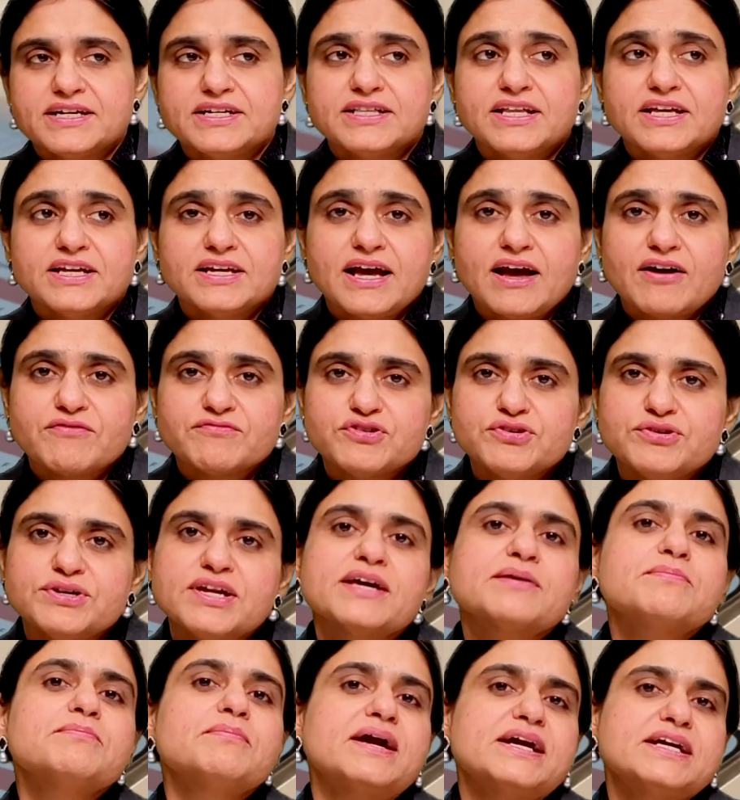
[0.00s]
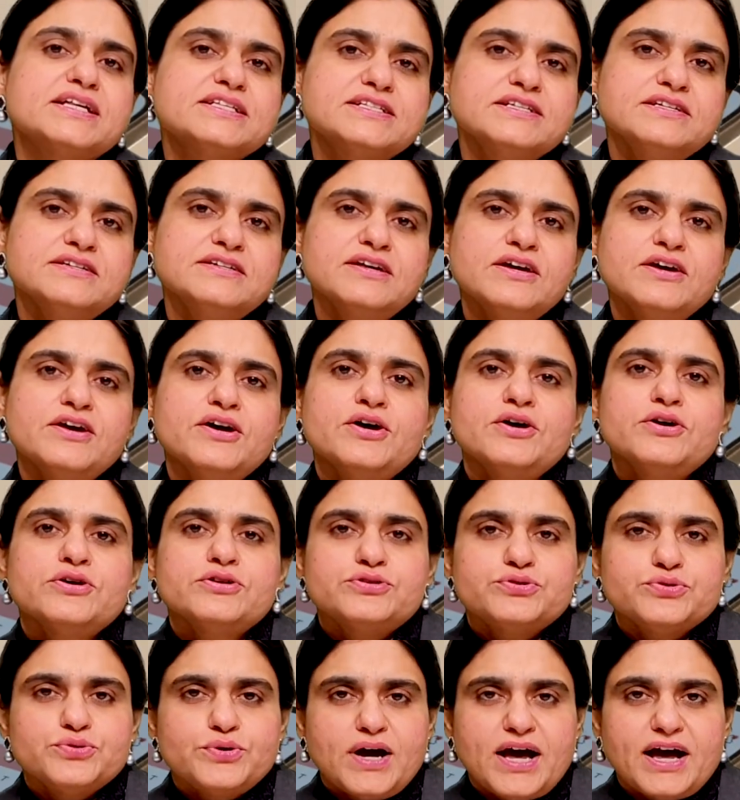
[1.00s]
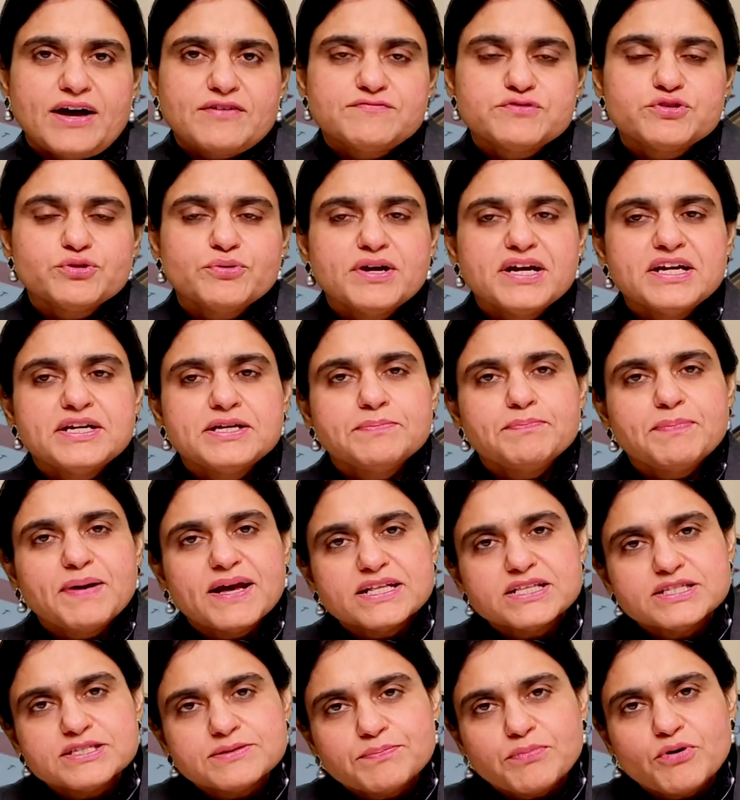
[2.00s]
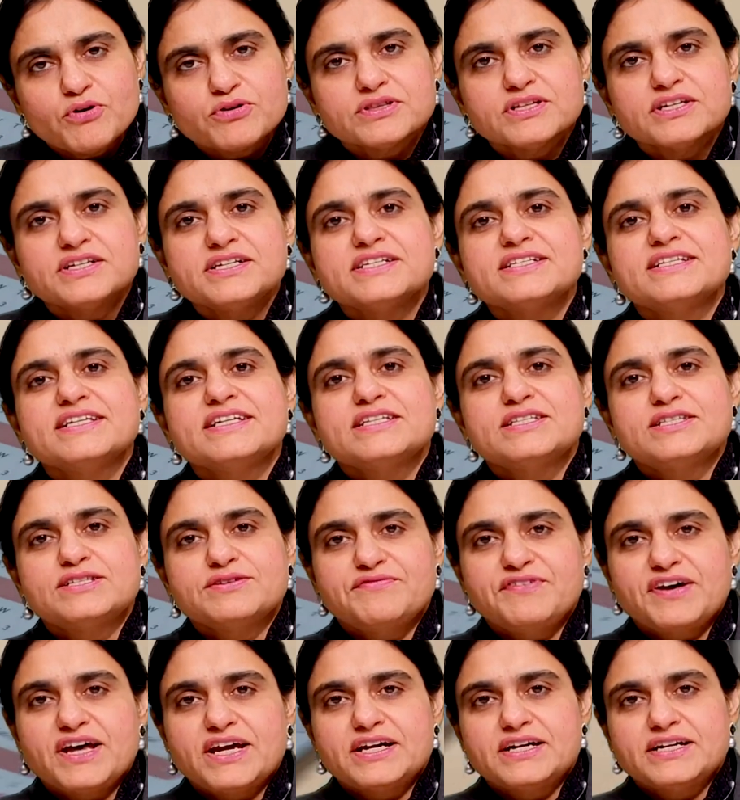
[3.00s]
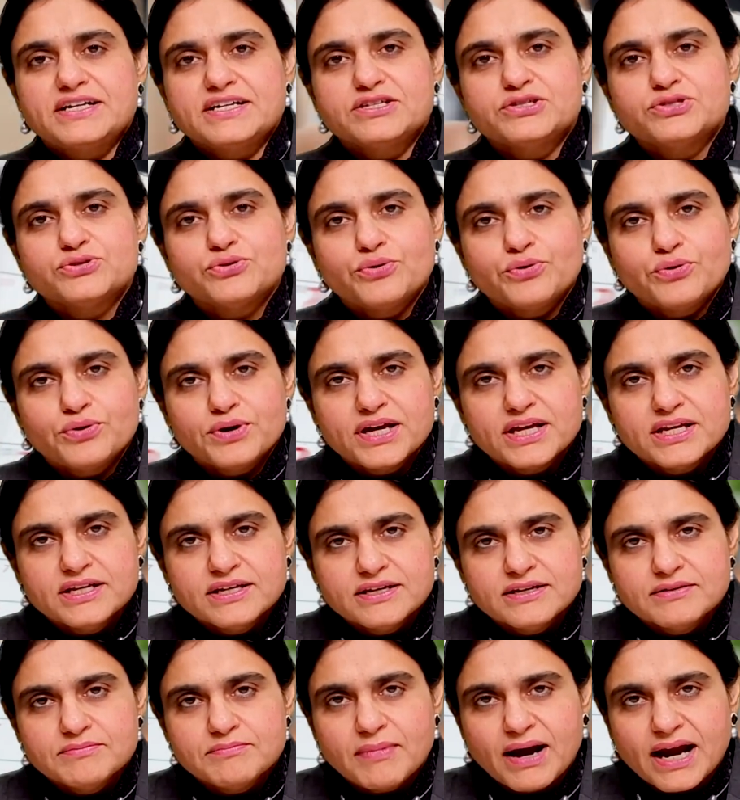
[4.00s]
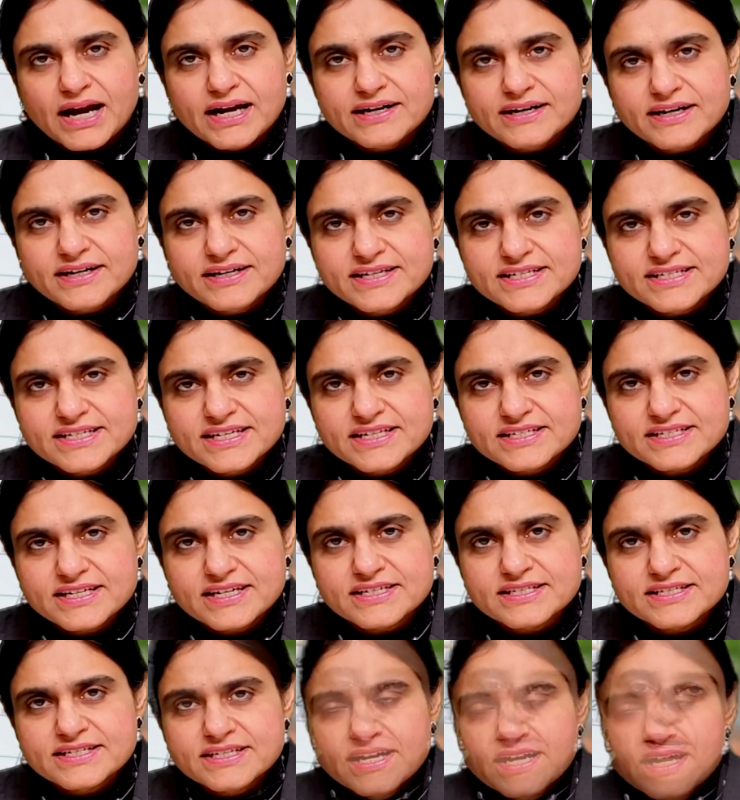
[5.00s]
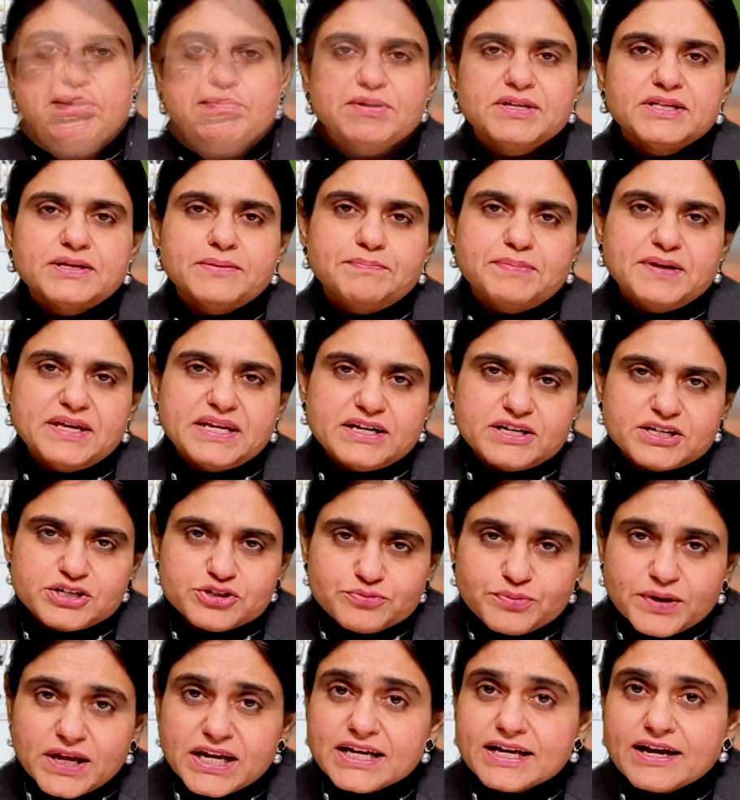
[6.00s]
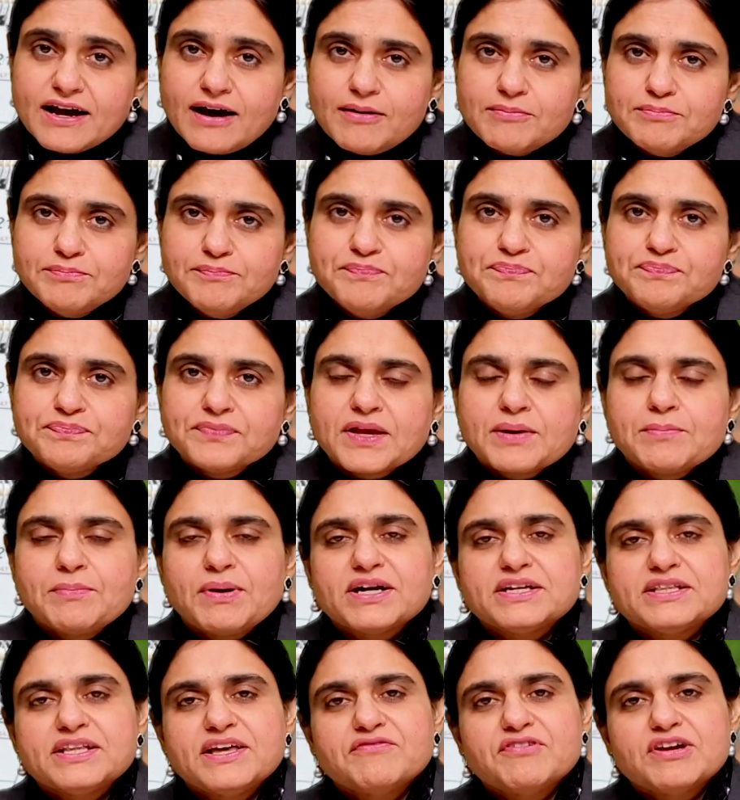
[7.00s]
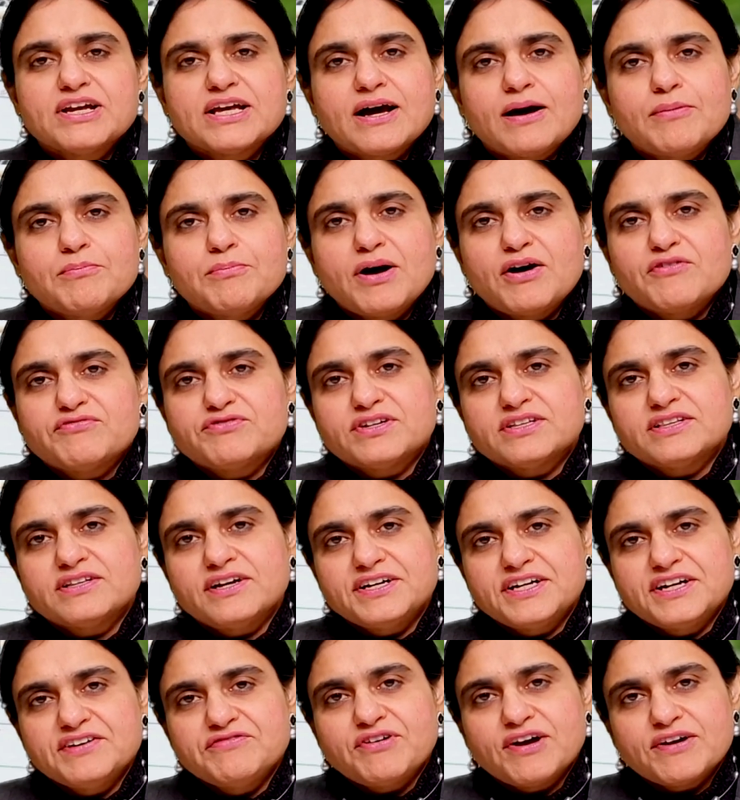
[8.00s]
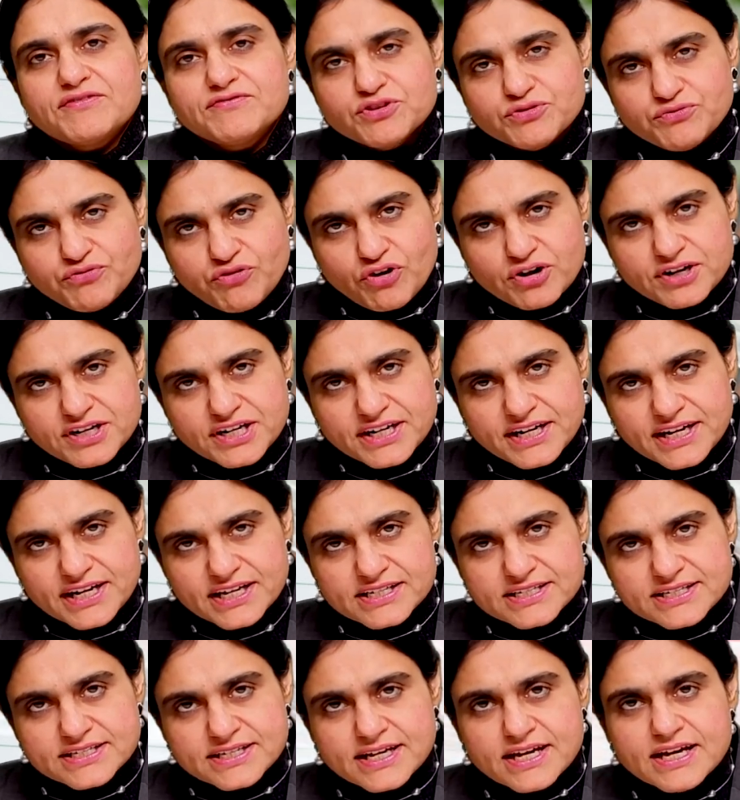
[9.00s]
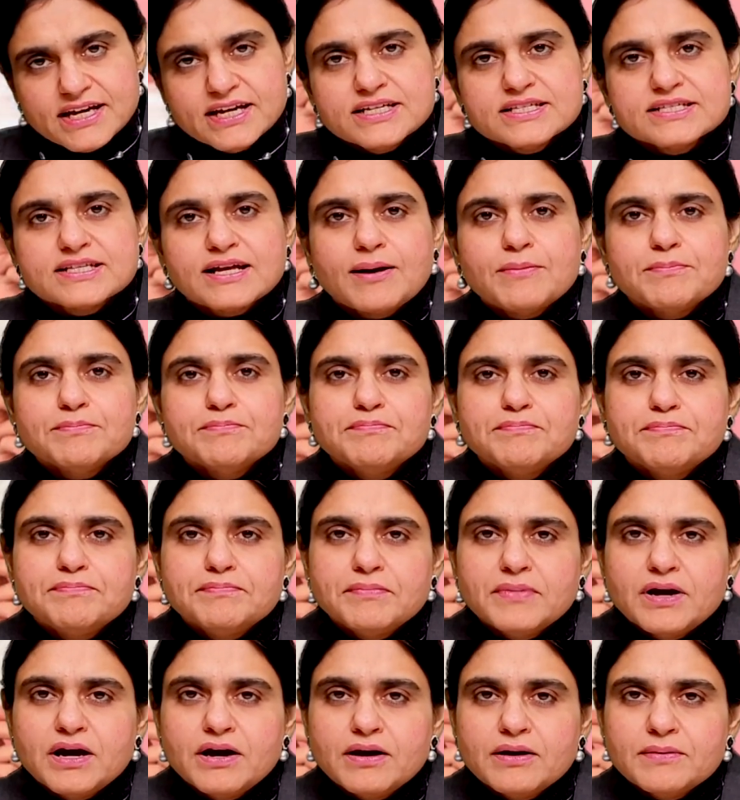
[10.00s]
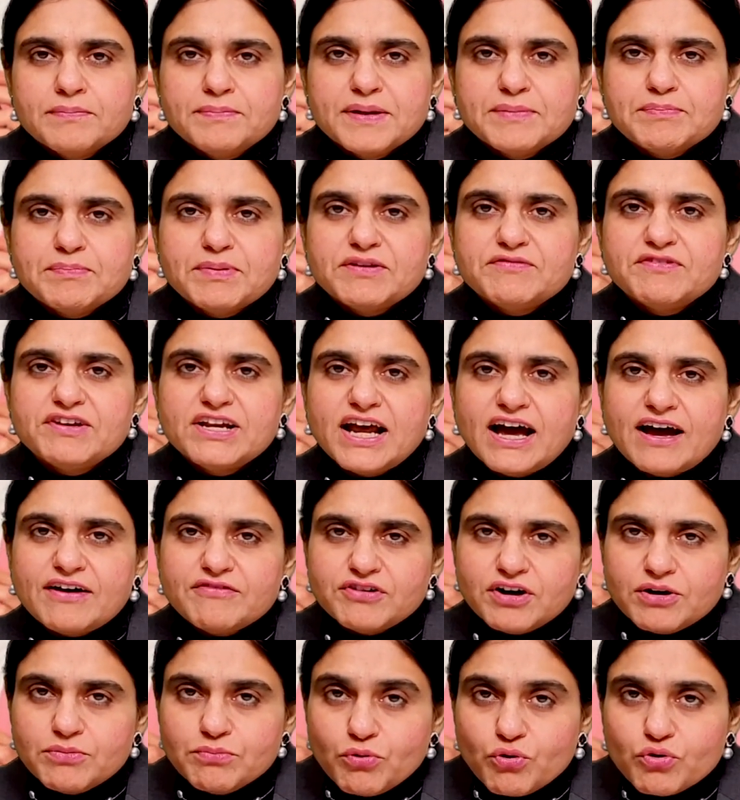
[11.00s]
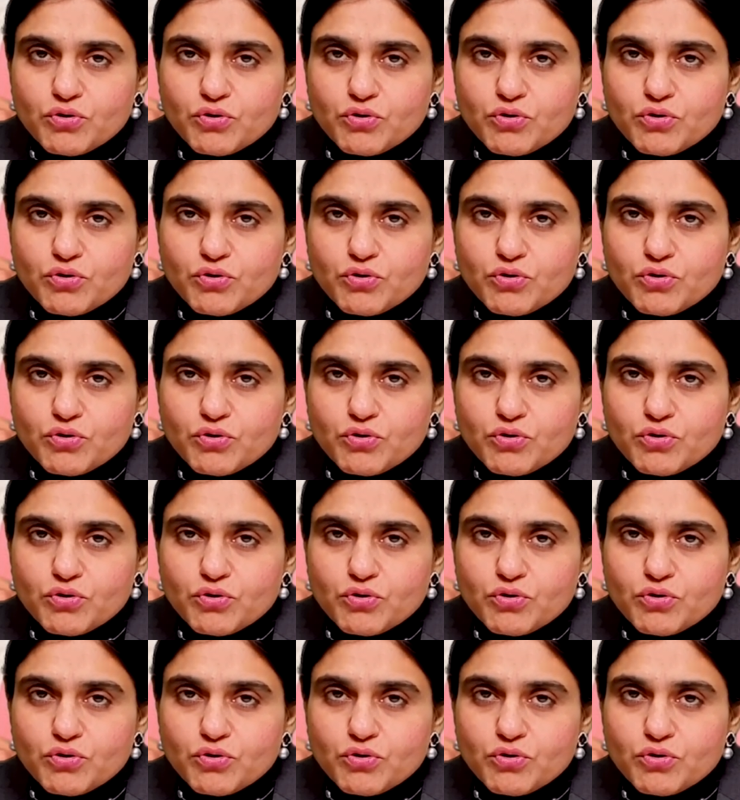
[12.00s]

and they have to take medicine to have. So it depends upon the disease severity. So in milder diseases, maybe the periods will come, but they will come after 35 to 40 days. Some people will have a